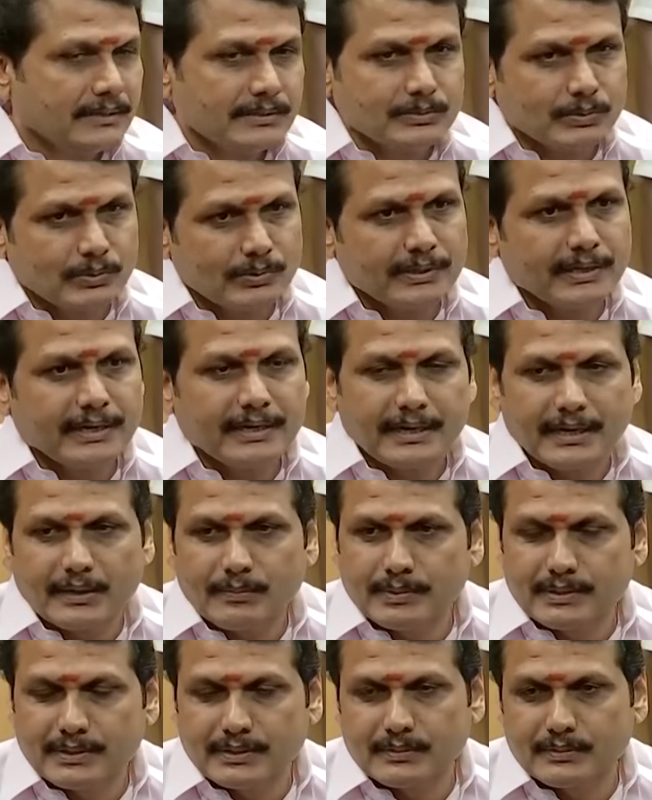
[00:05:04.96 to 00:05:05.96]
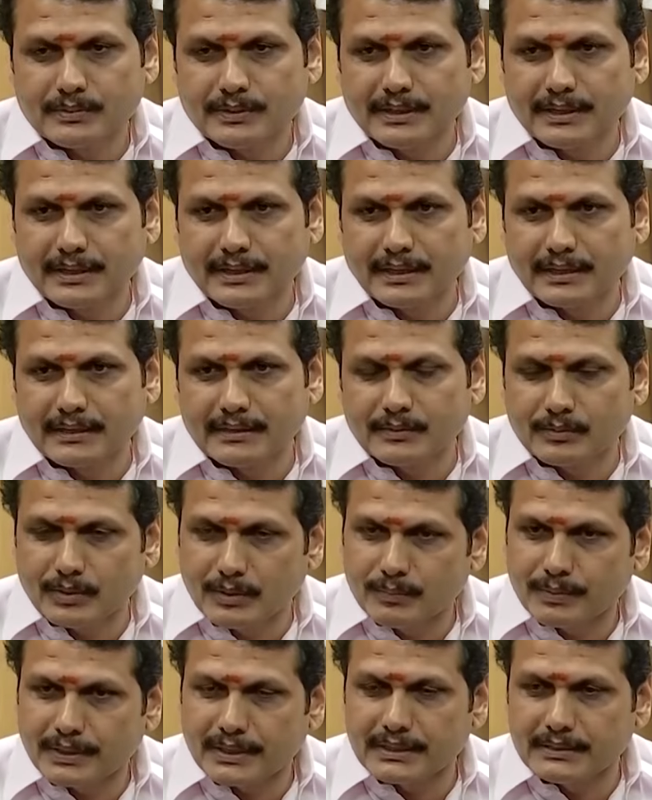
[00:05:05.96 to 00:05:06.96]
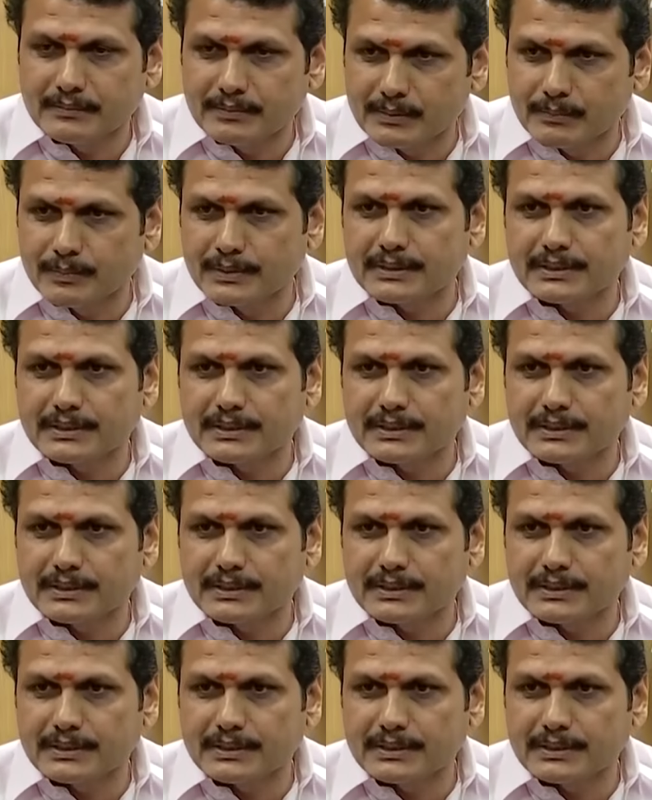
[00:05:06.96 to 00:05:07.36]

he is in fact uh, going to um,